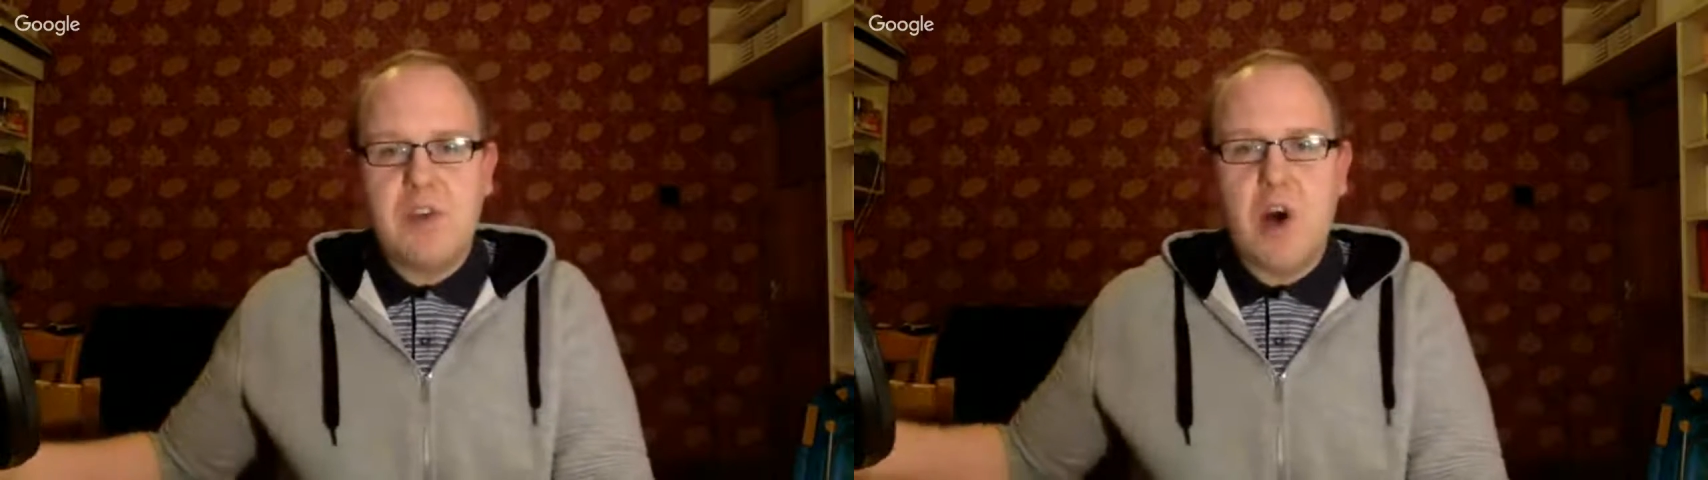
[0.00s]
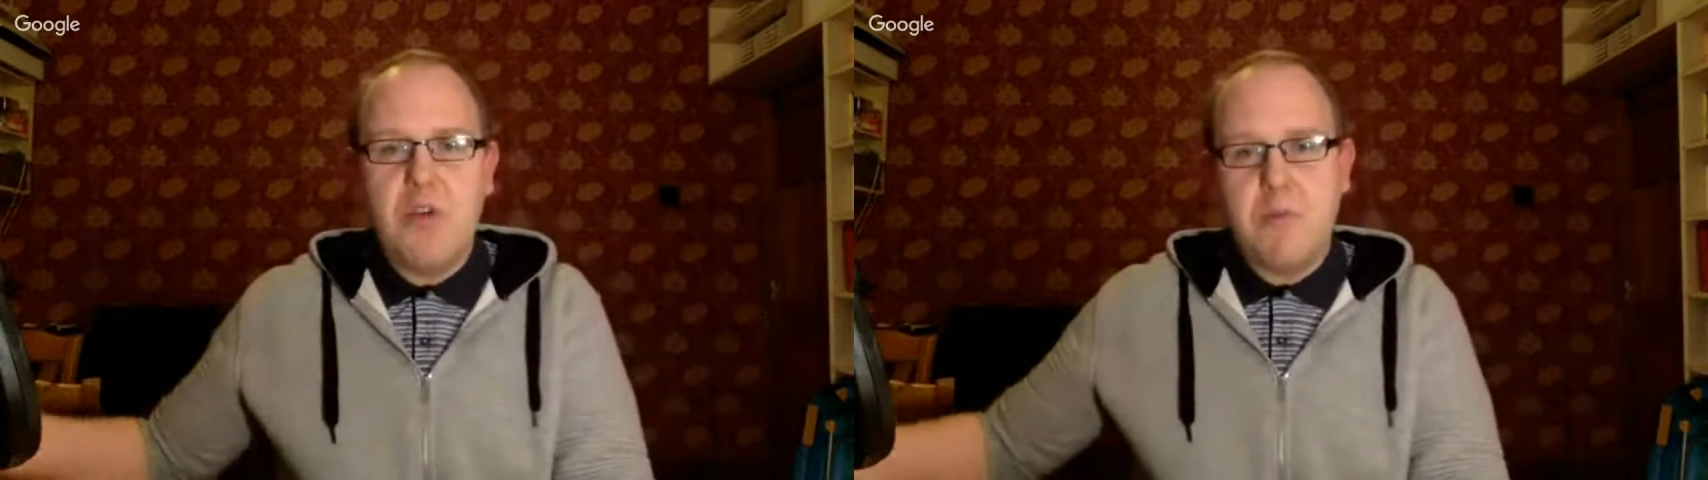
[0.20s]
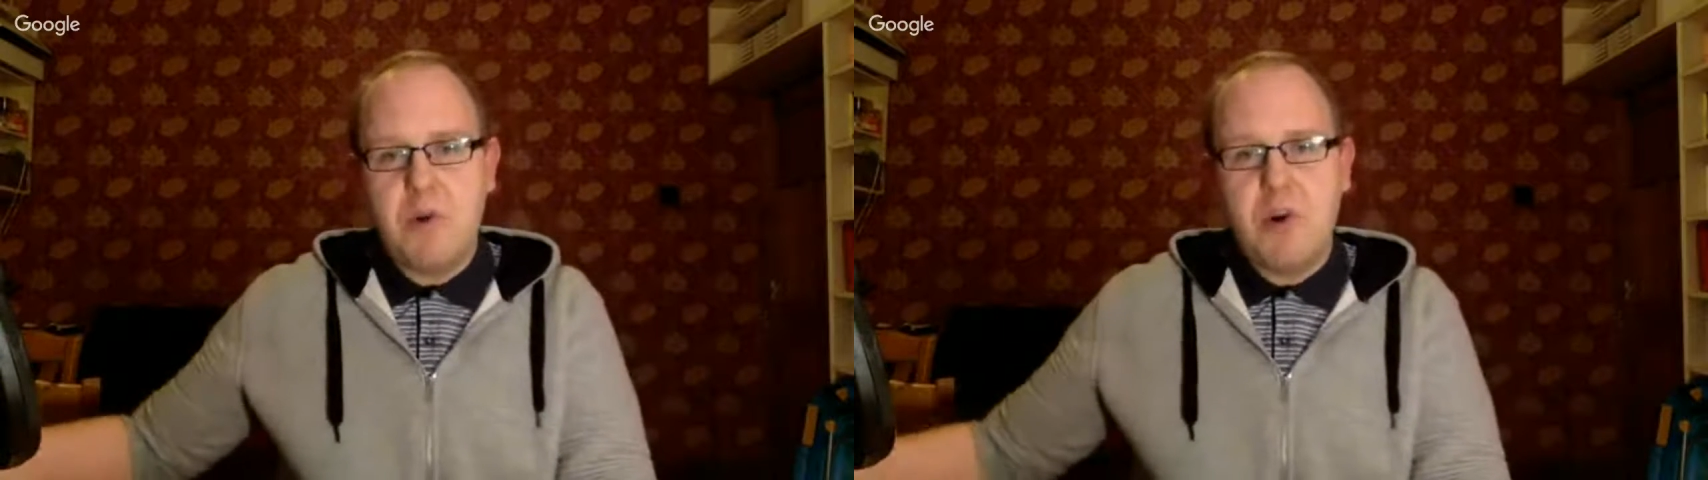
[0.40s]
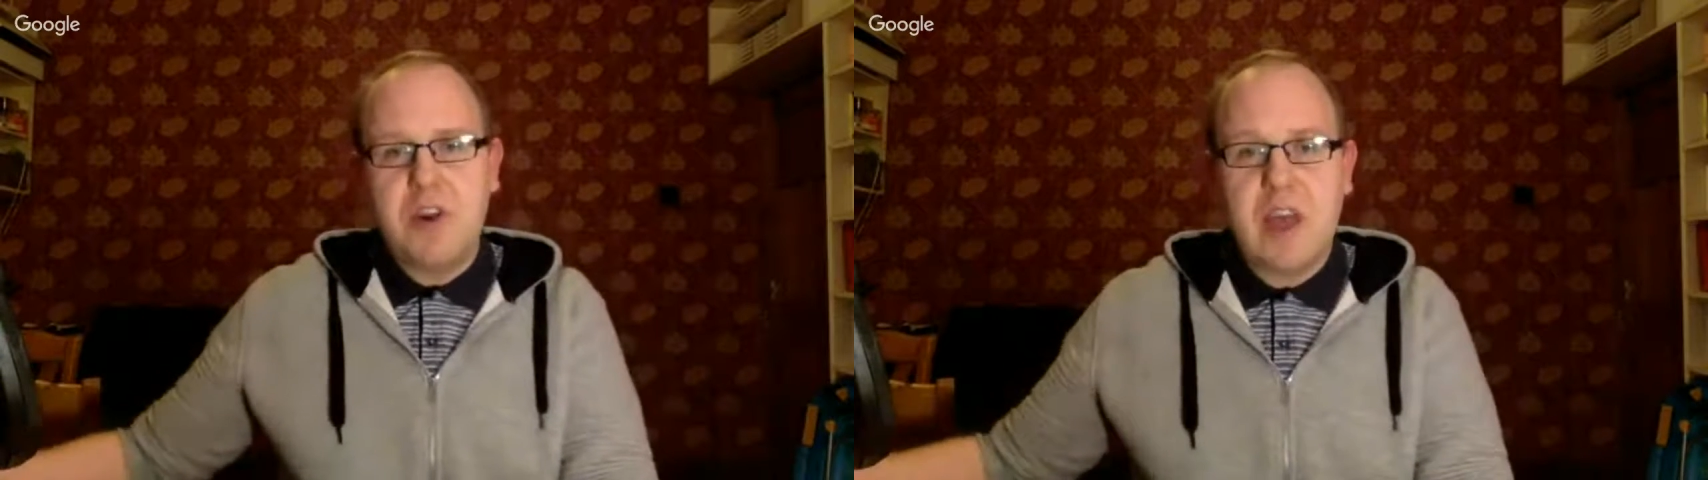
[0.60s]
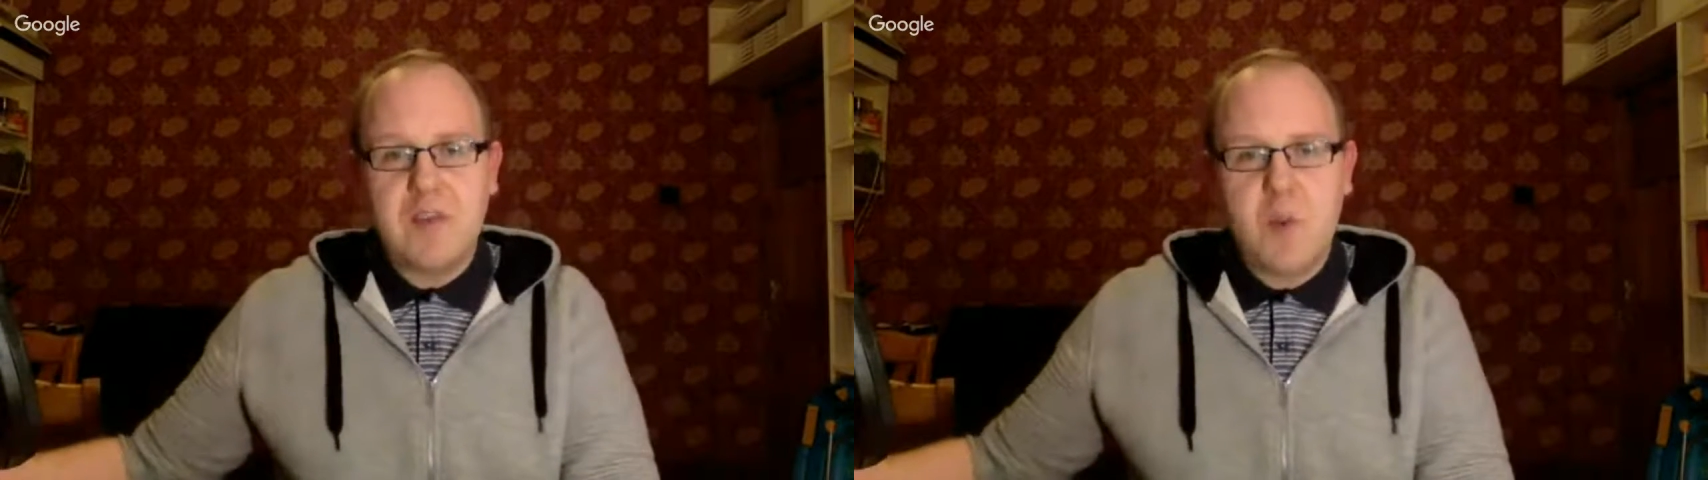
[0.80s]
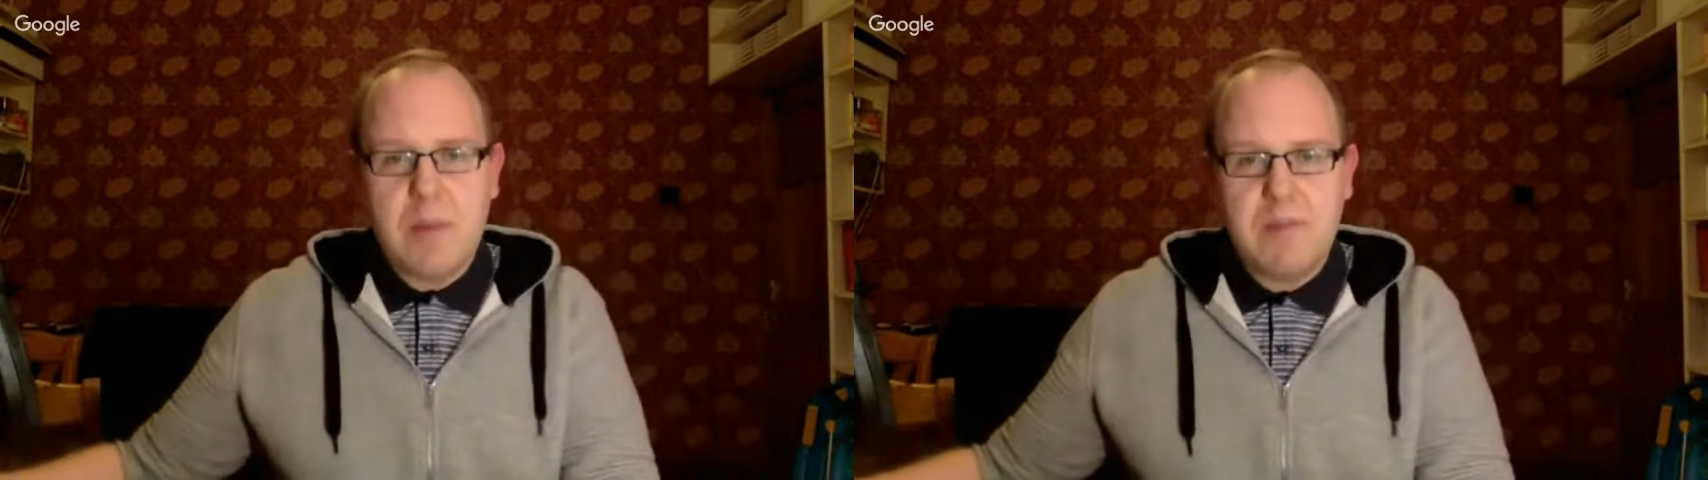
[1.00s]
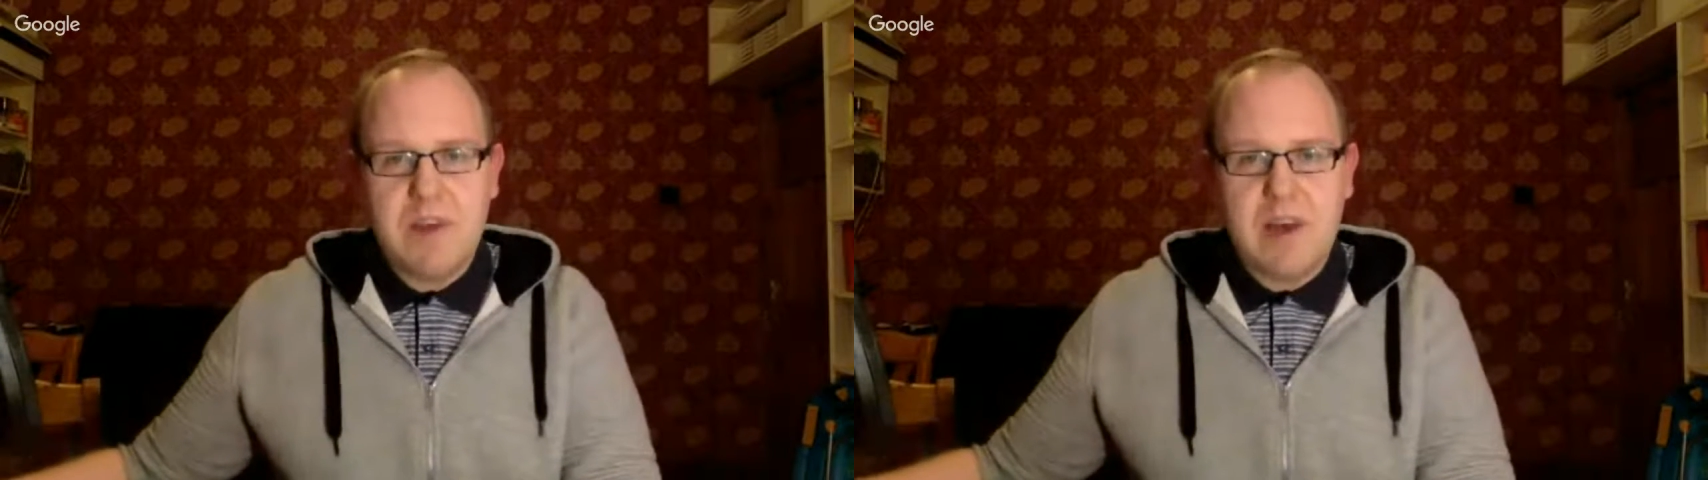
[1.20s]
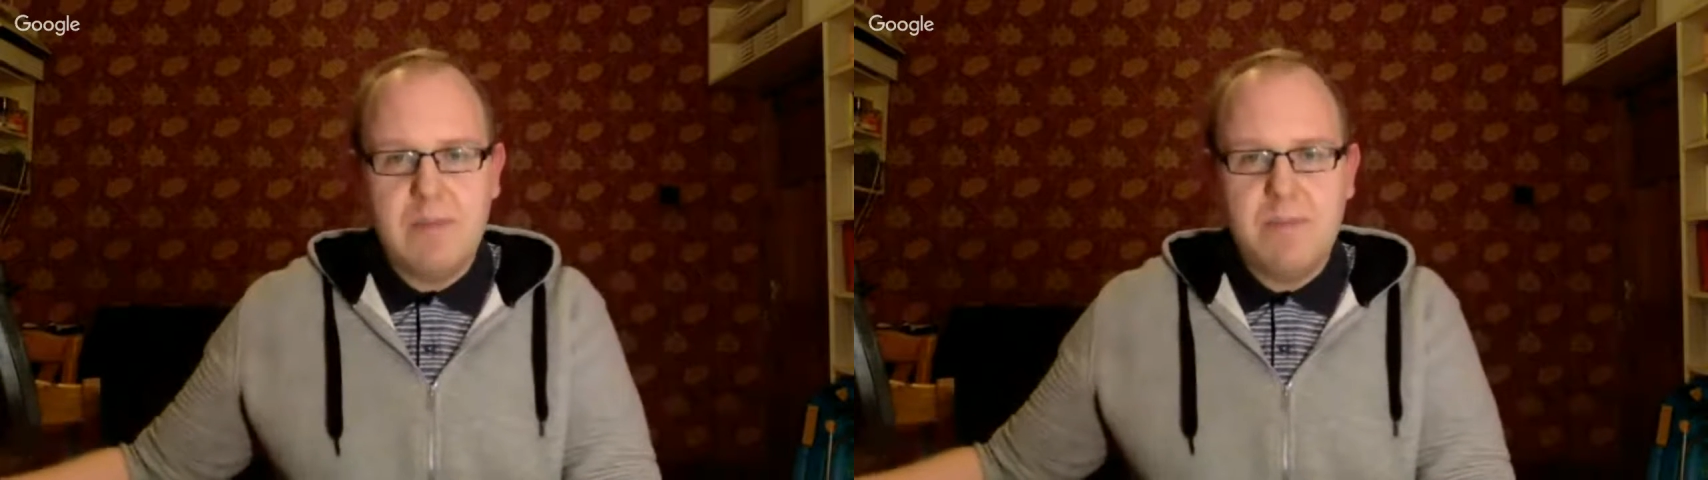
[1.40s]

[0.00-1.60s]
on the broadcast website.